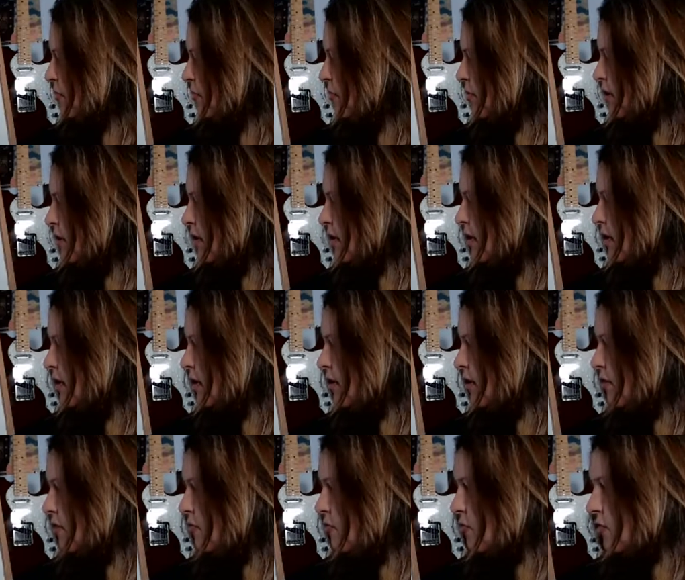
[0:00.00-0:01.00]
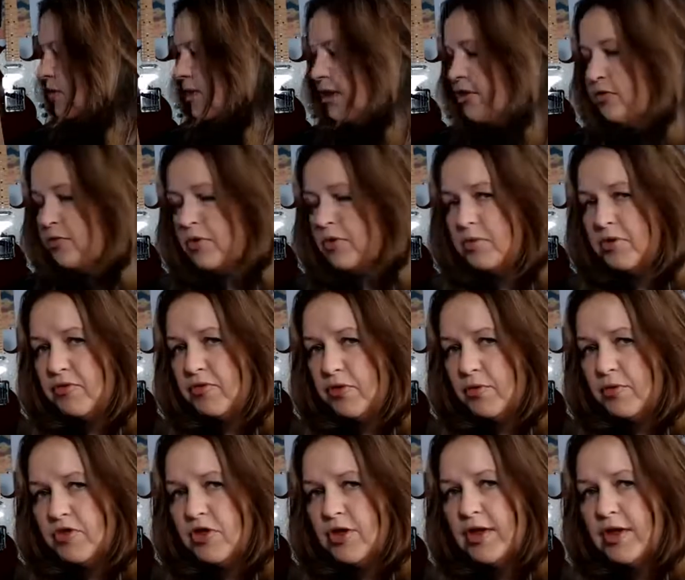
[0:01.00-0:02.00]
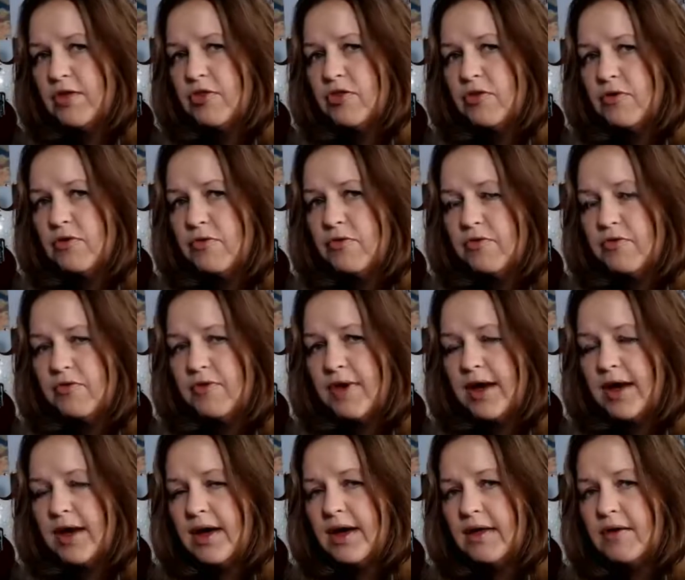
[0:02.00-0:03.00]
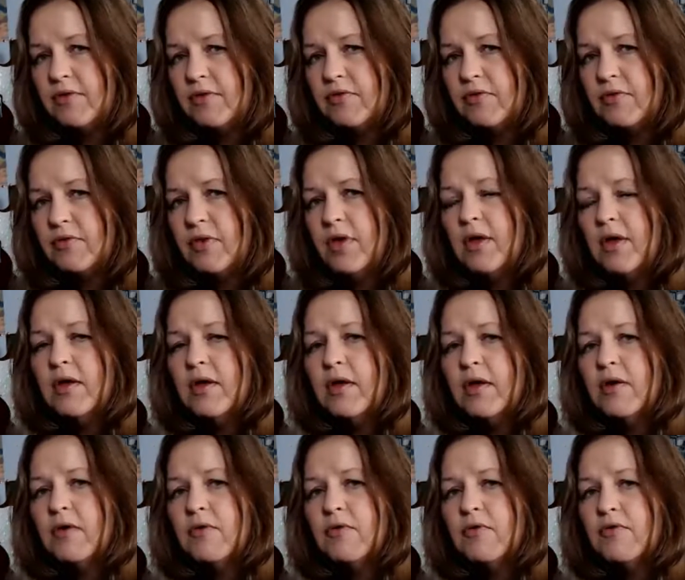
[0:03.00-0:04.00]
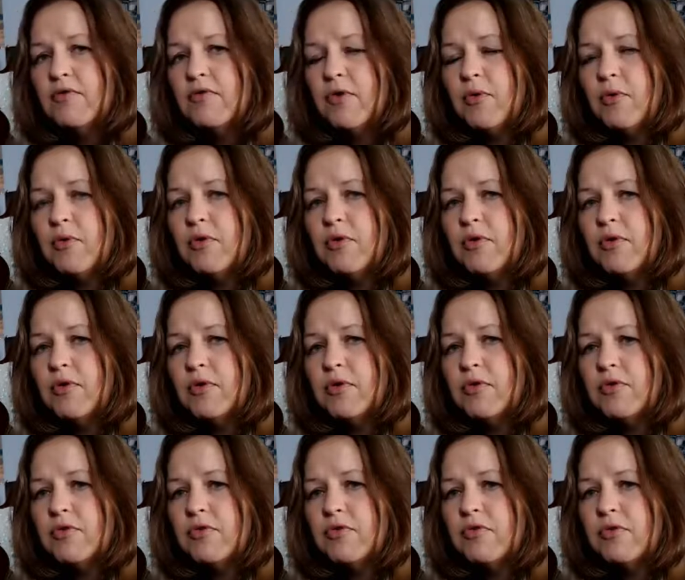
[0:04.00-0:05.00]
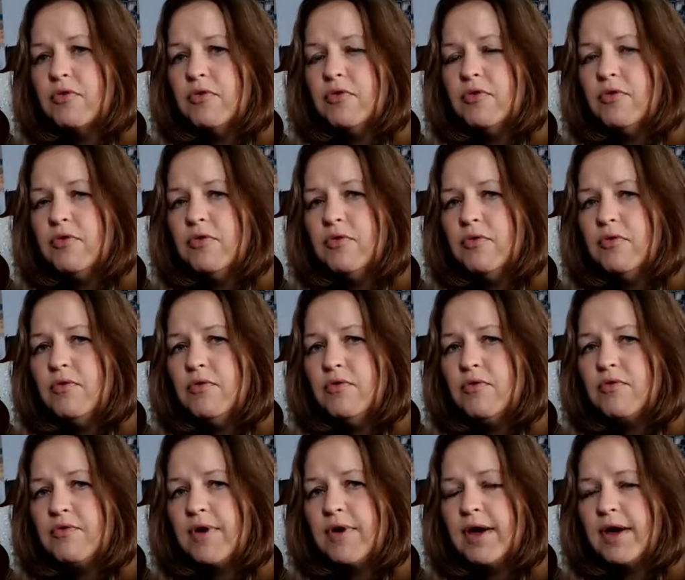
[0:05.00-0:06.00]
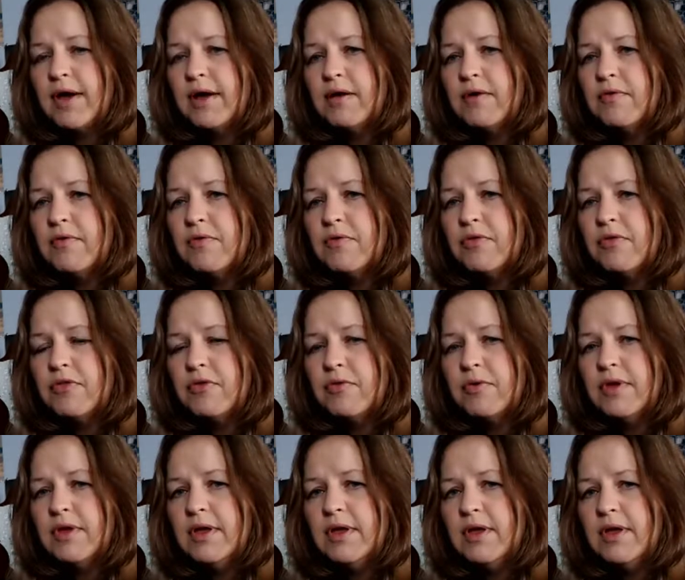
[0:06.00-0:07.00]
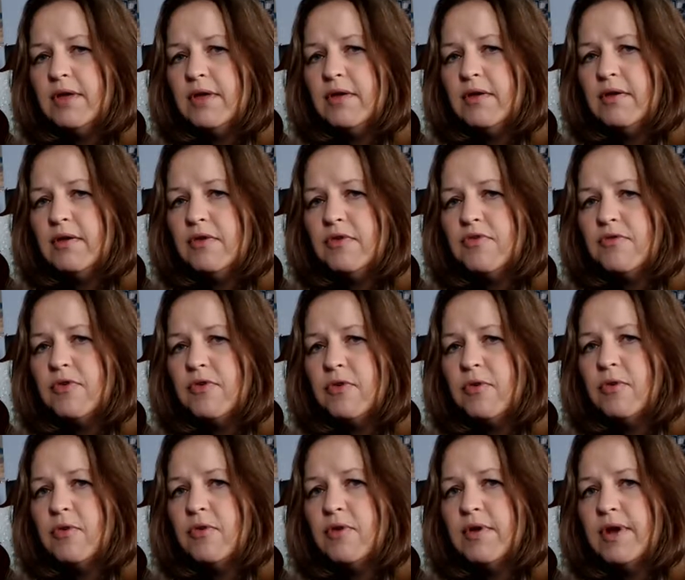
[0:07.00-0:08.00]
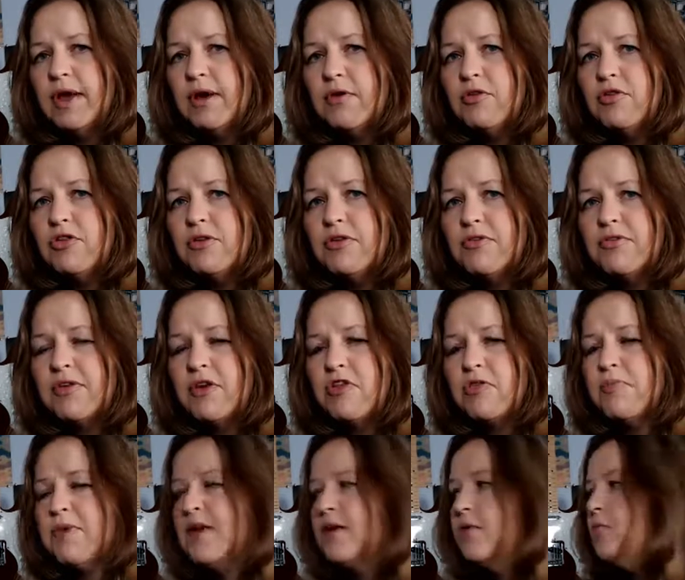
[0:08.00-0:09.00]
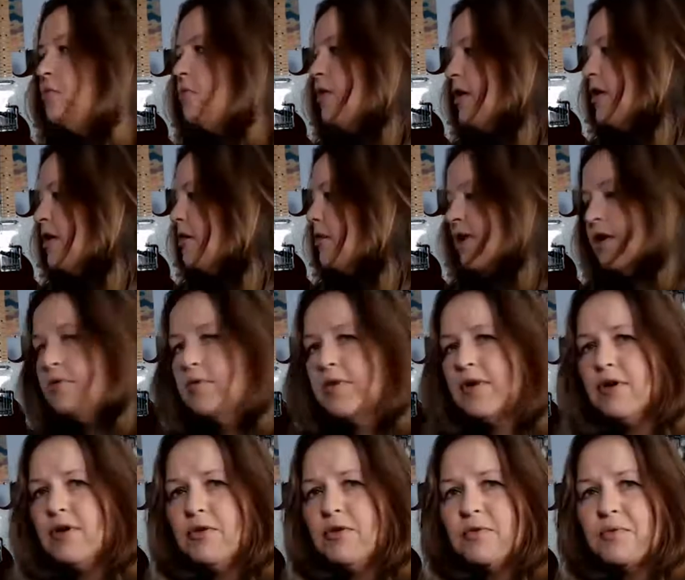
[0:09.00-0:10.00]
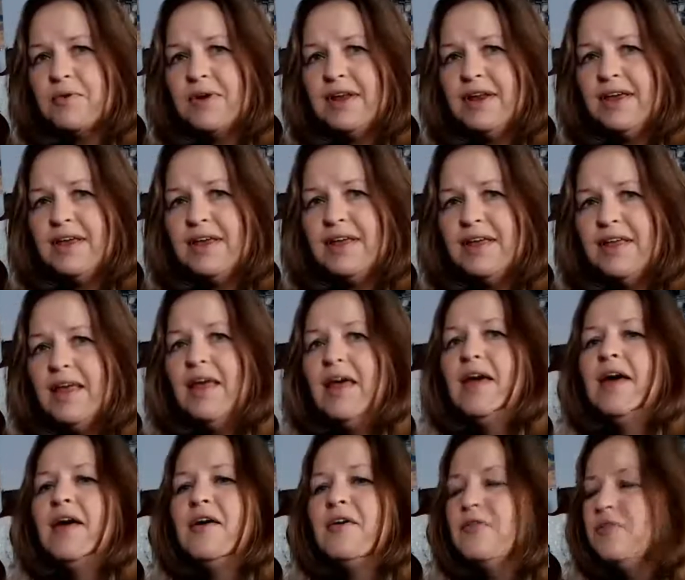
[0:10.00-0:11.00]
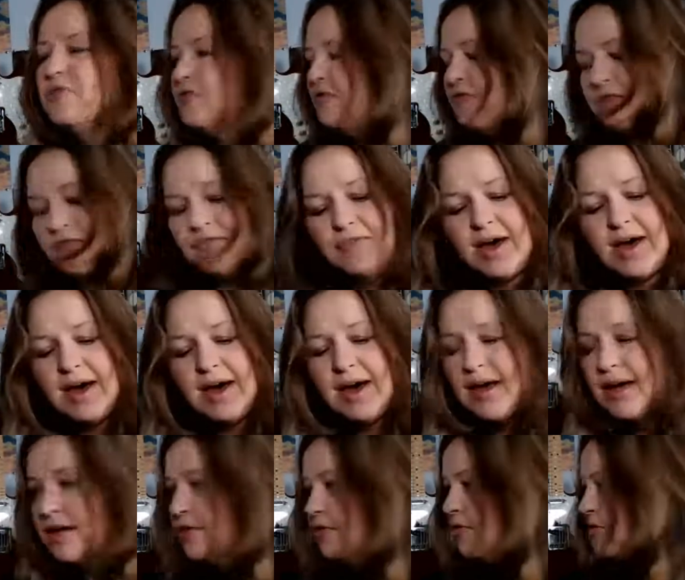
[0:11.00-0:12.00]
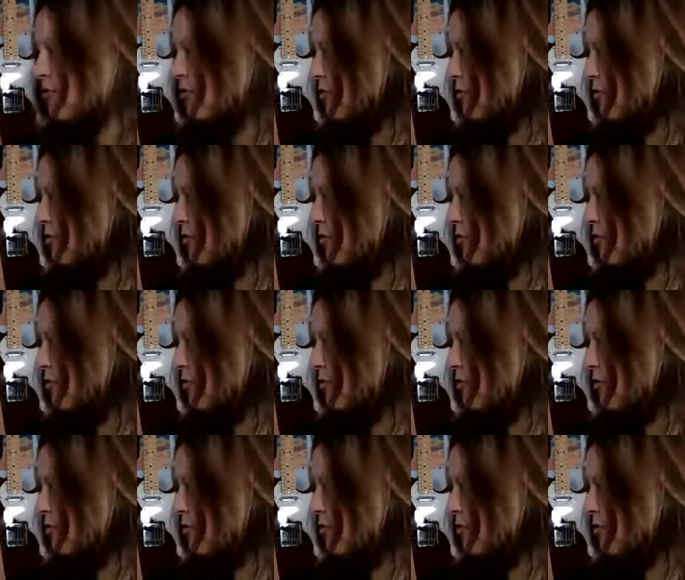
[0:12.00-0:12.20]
3, 4. Last one before we change. 5, 4, 2, 5, 3, 4. Now G/B. Whoa, here we go. Ready? 5,